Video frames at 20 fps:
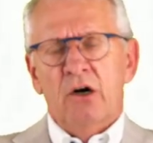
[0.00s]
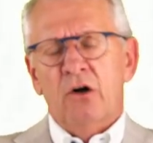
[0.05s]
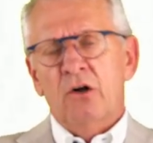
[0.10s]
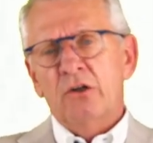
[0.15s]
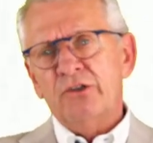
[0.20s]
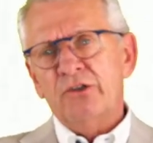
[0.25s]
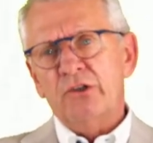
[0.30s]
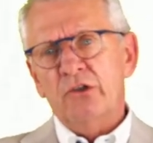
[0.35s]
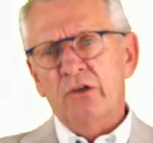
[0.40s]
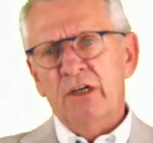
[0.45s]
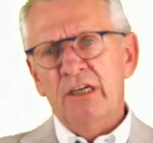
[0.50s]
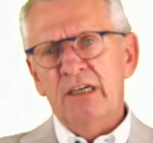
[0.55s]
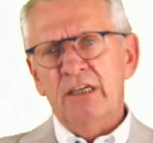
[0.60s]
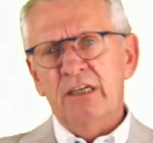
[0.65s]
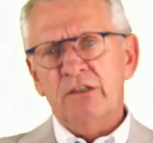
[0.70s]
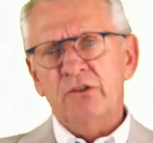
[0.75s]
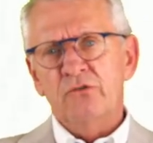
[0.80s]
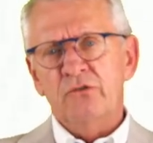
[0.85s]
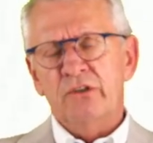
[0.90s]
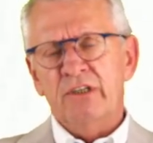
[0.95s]
Also
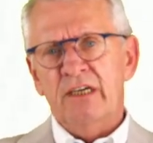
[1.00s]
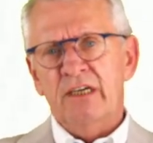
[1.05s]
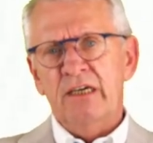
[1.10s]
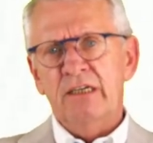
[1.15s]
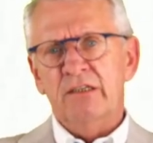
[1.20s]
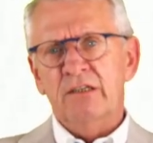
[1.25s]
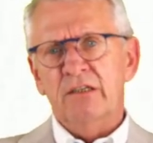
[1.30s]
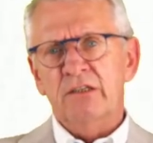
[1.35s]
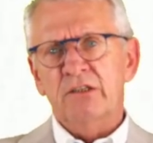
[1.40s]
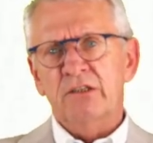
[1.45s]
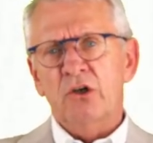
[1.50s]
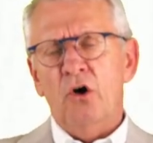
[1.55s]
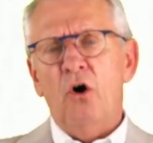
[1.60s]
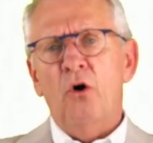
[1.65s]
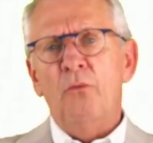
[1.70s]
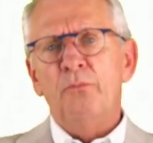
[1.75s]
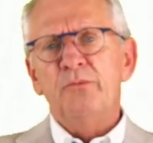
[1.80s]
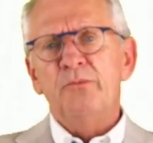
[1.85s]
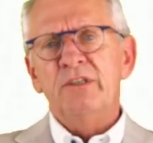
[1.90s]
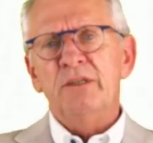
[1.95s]
here today, the
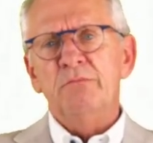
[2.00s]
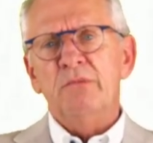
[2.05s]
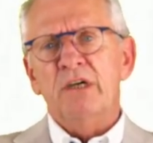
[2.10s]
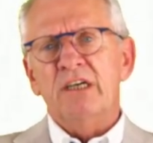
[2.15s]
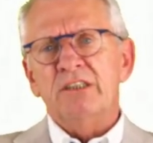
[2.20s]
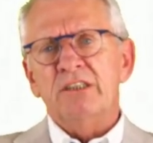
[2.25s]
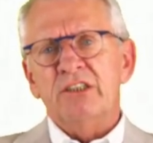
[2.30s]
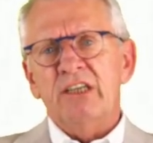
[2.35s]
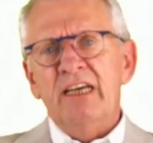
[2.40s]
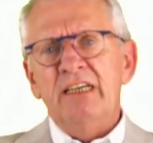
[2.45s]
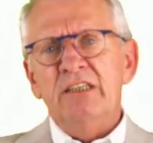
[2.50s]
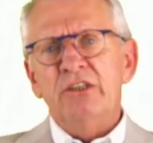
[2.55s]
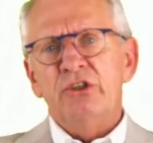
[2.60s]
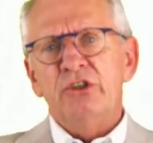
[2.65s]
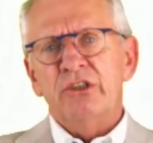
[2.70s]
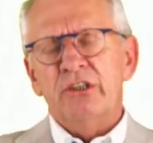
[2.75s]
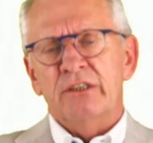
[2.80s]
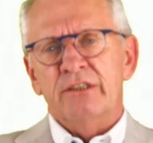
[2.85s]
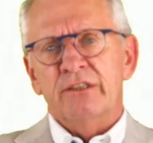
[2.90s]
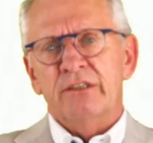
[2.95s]

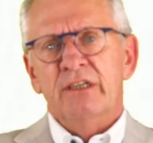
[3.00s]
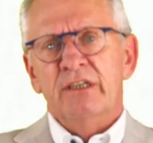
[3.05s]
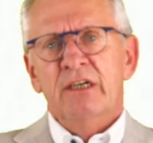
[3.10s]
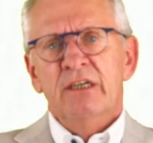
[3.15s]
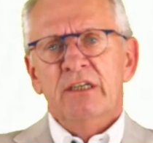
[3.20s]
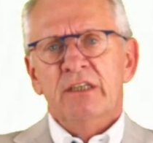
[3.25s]
optimization